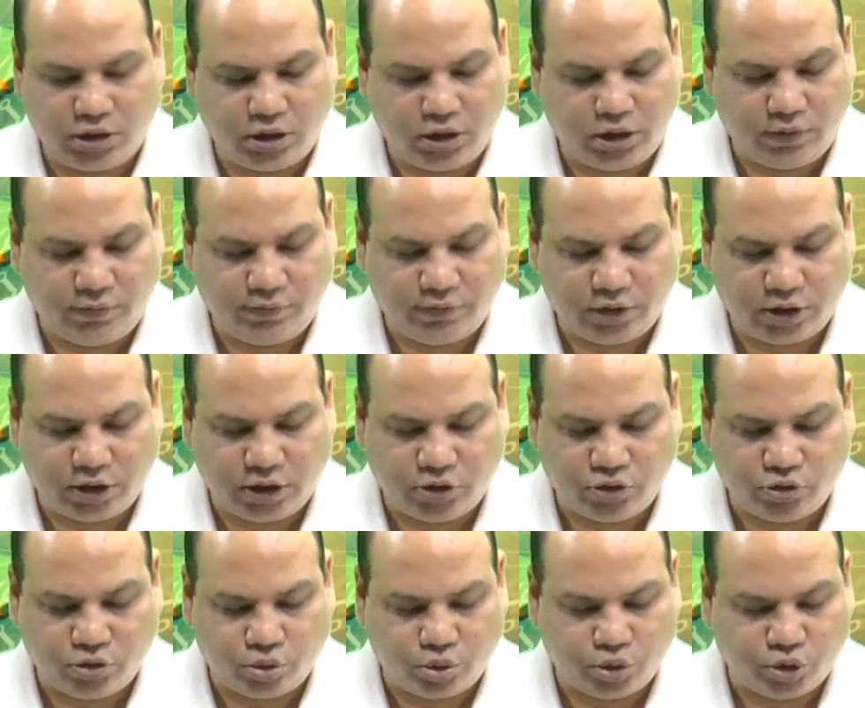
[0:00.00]
if there
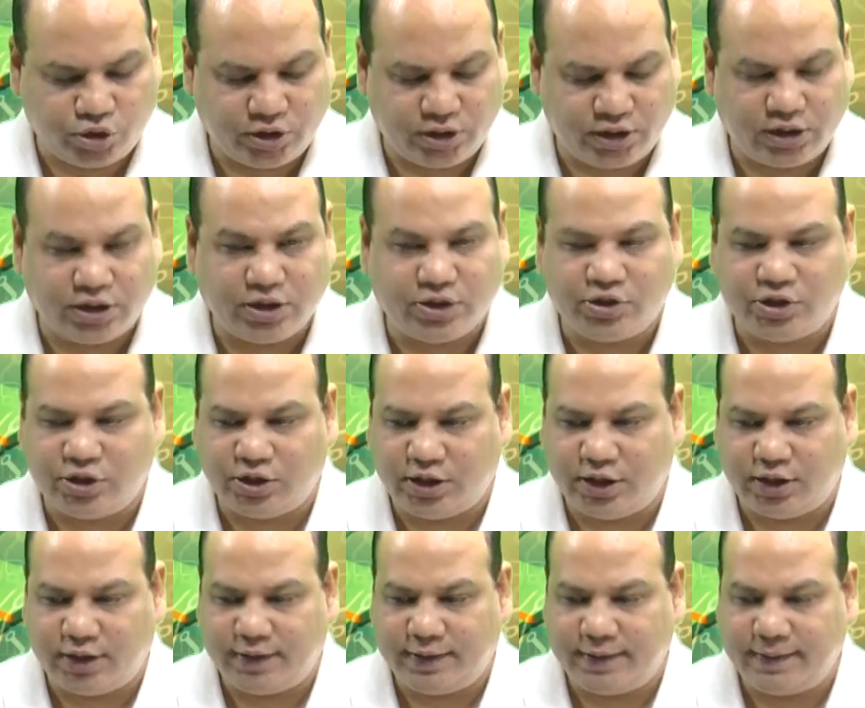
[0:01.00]
is no synergy
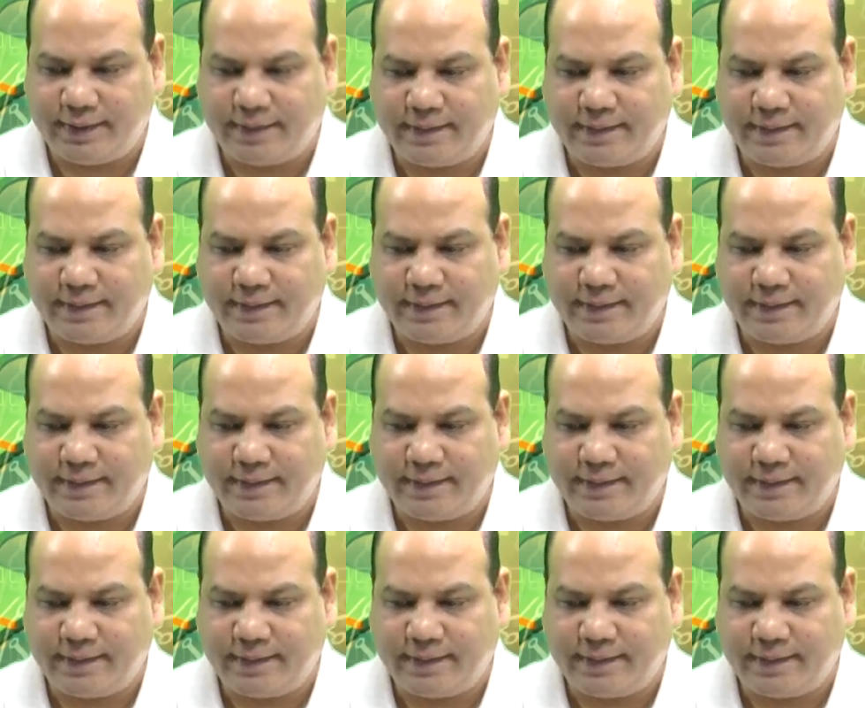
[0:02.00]
gain.